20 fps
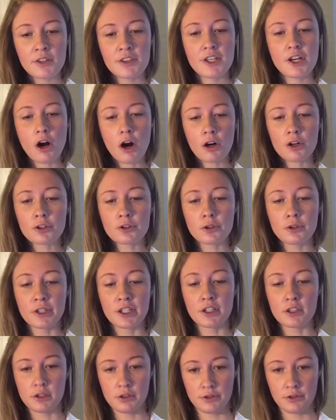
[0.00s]
The
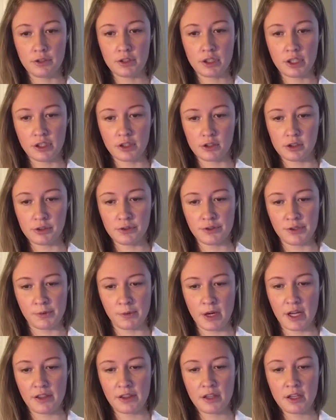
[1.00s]
article
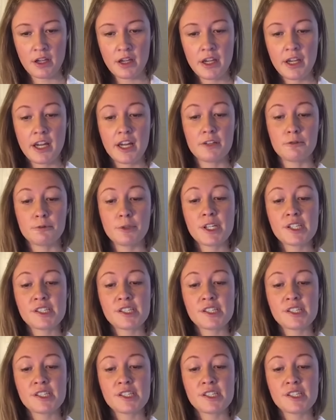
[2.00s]
concludes with, in